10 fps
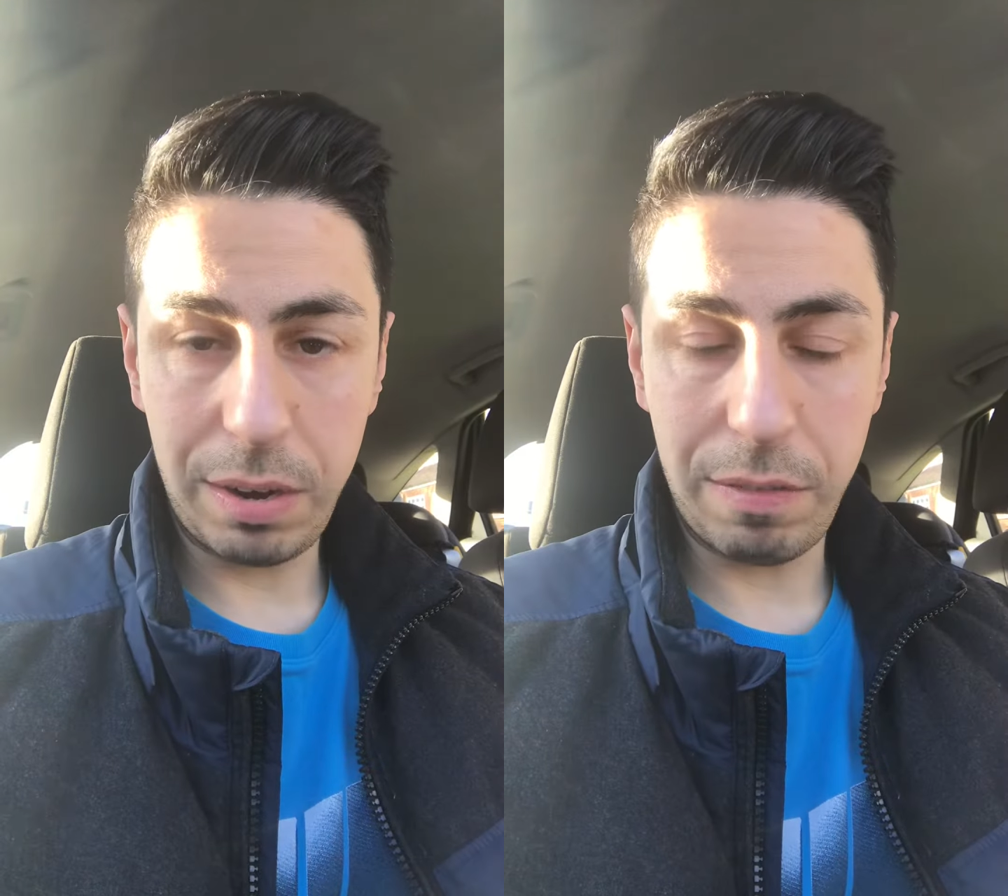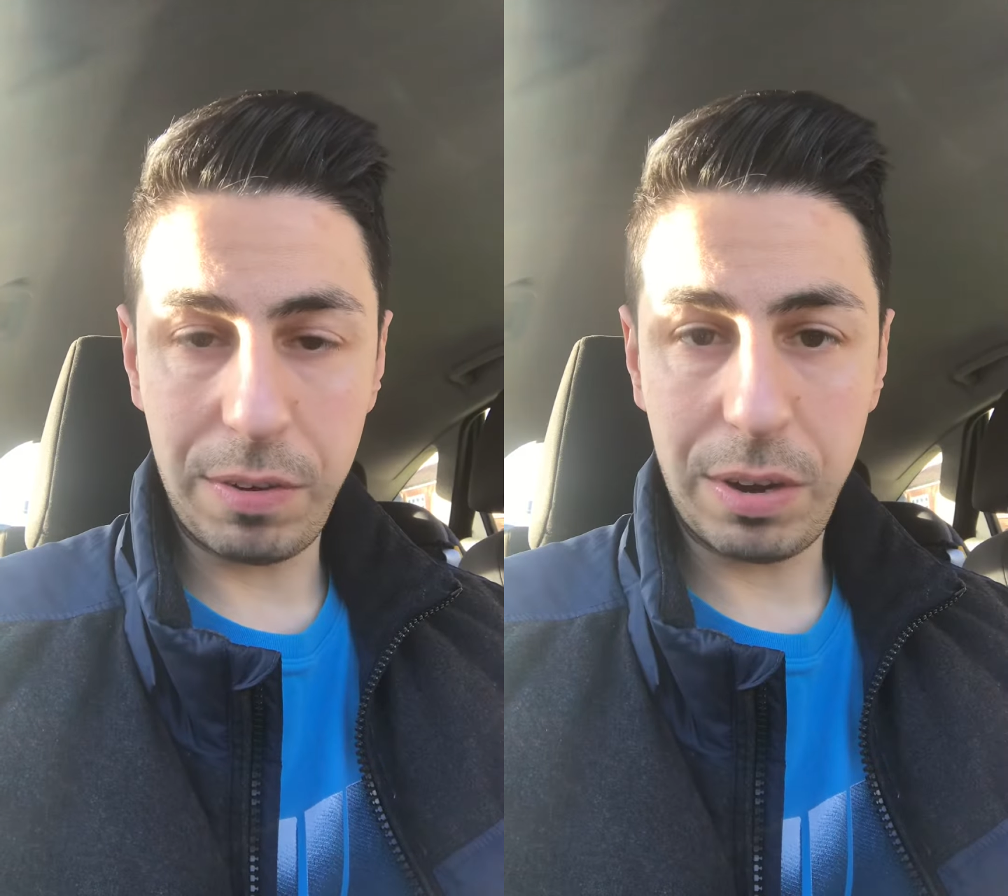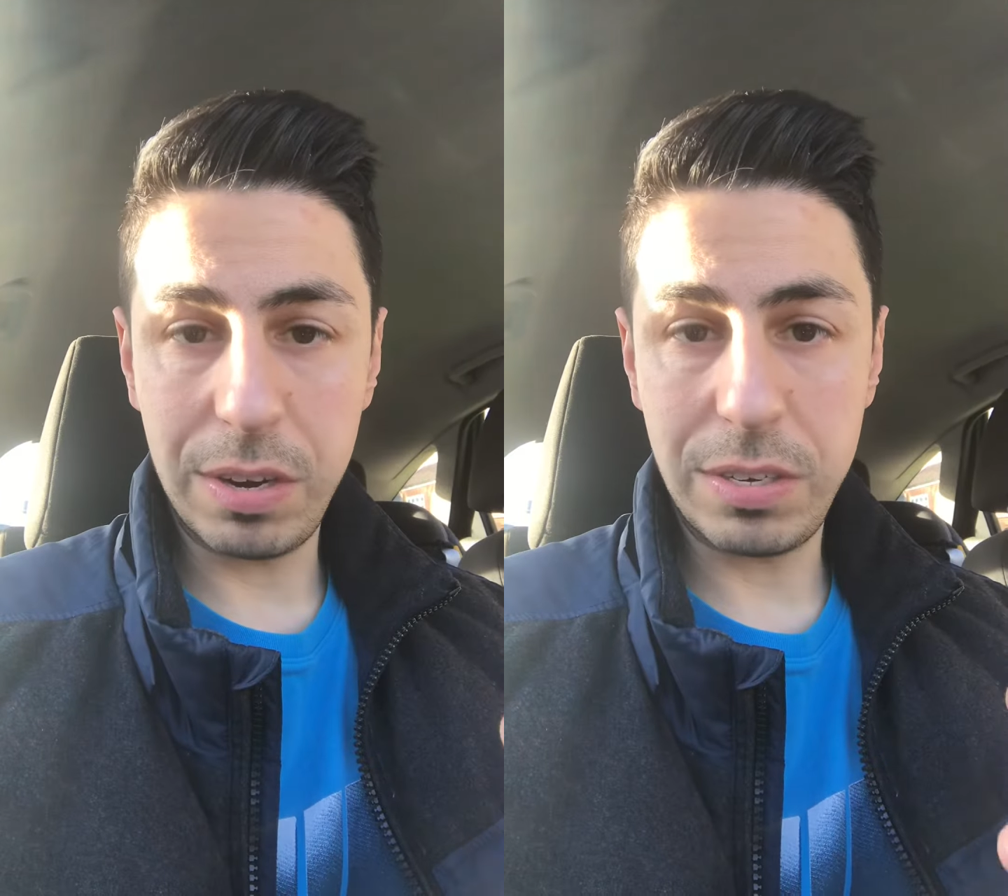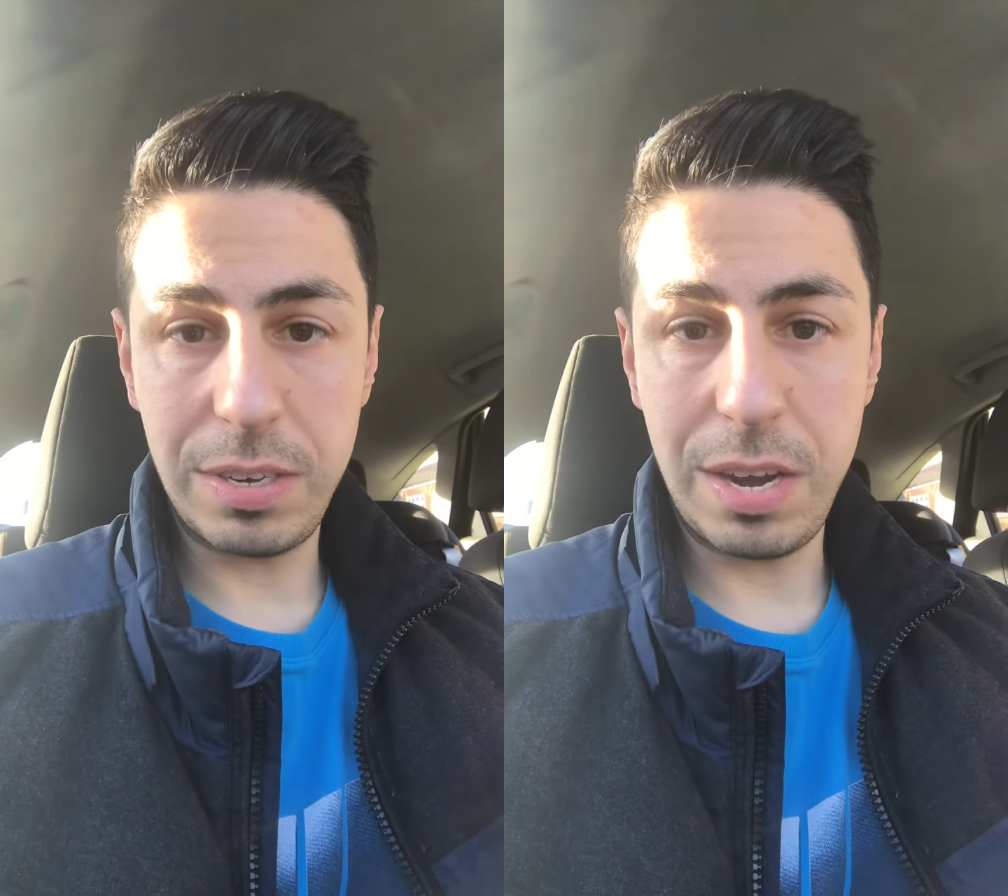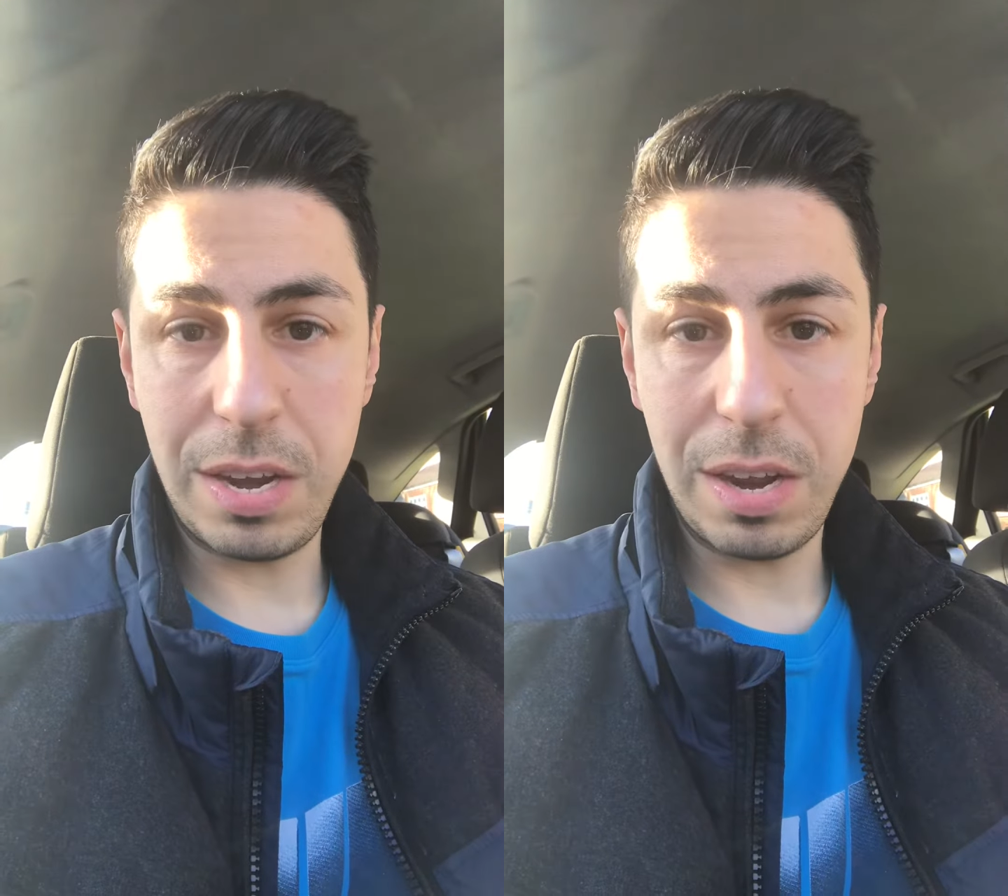if you're going to
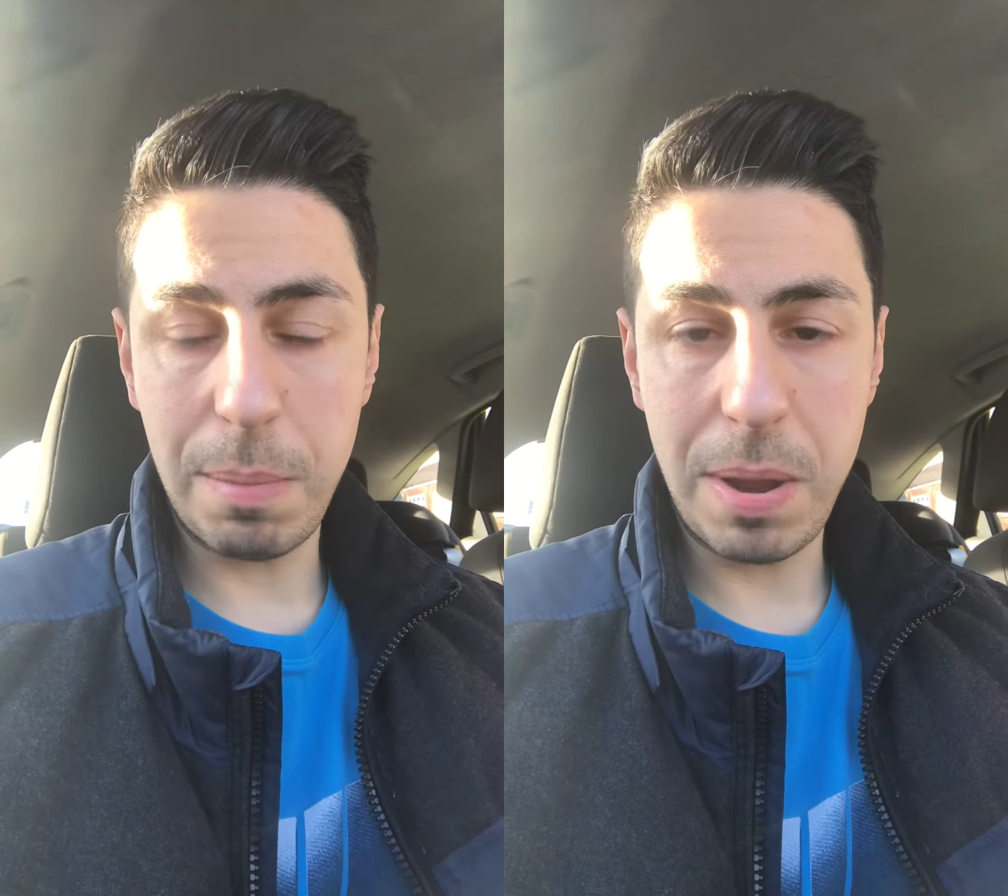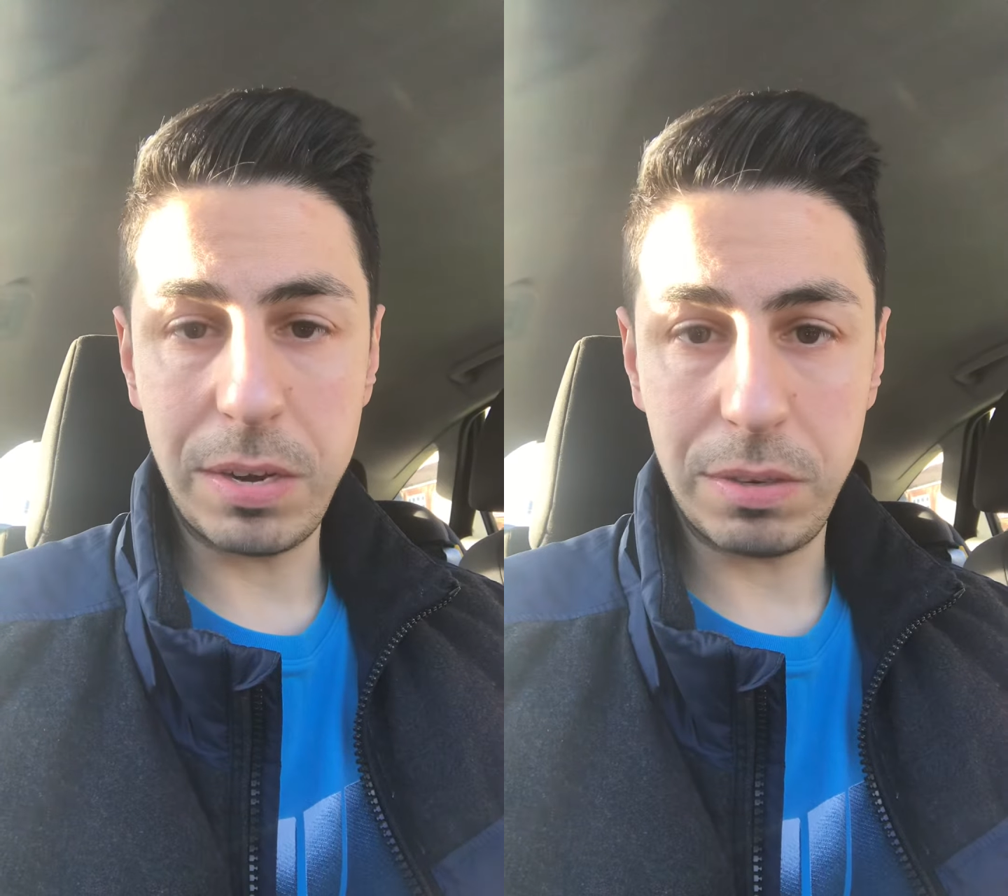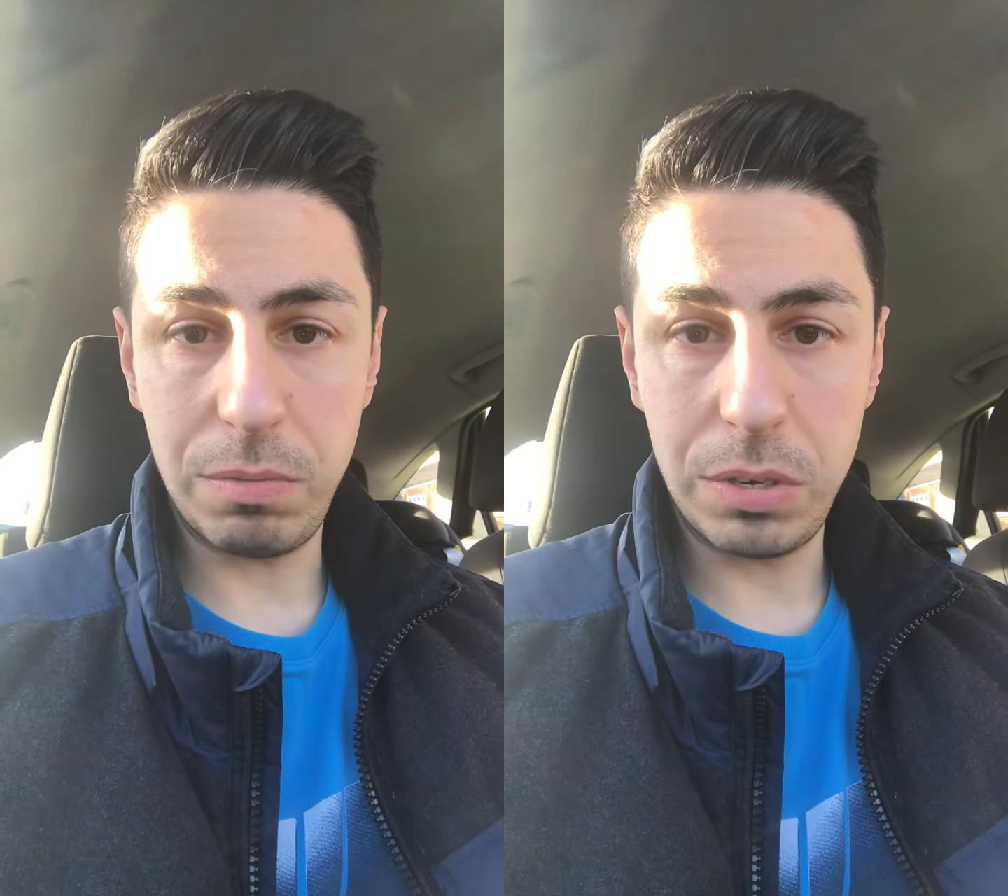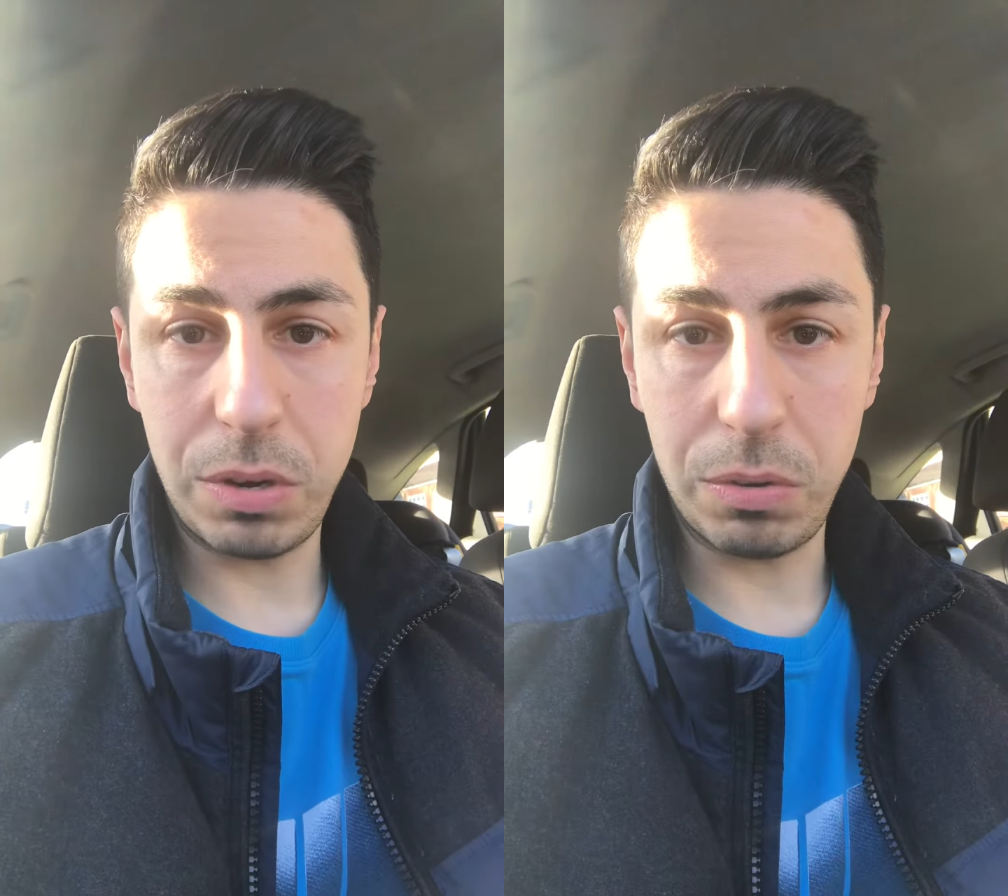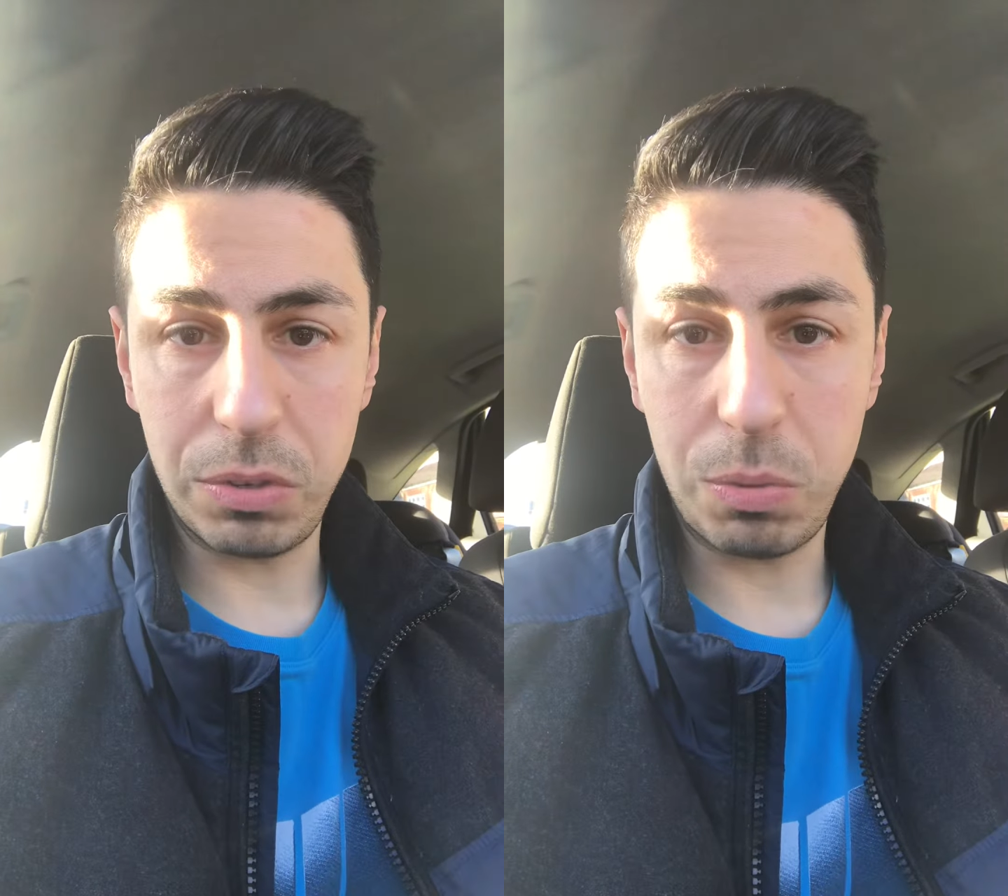see amazing
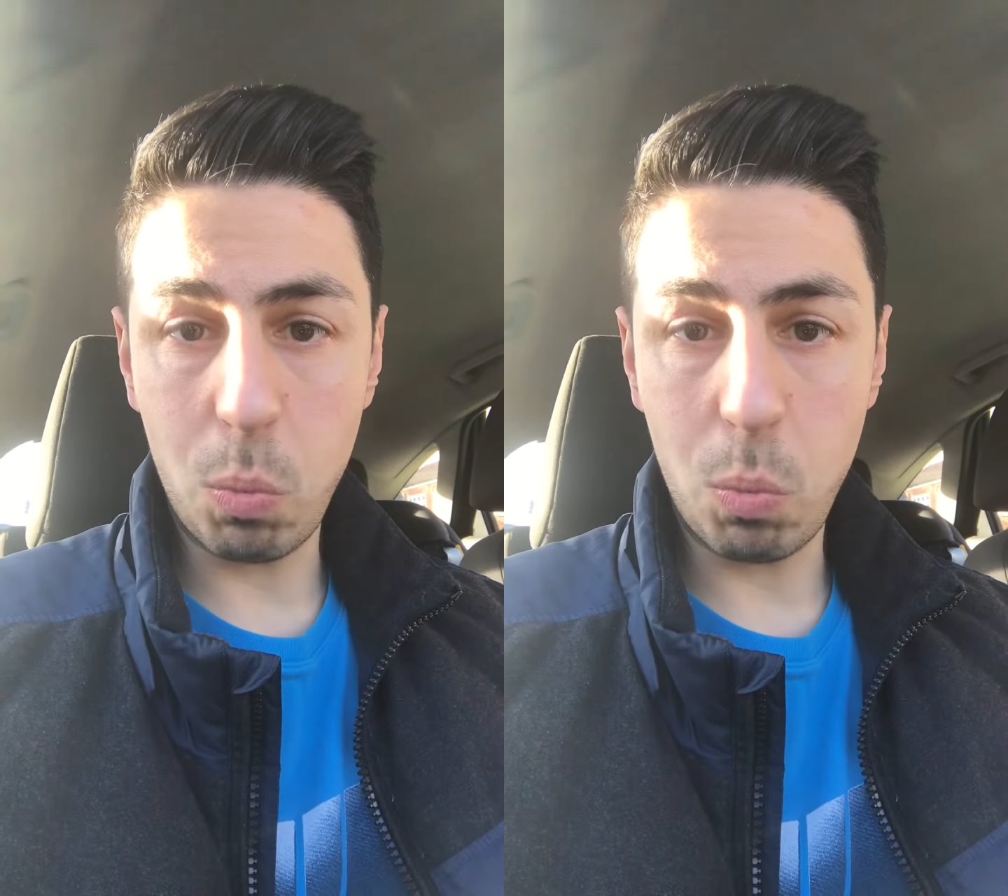results.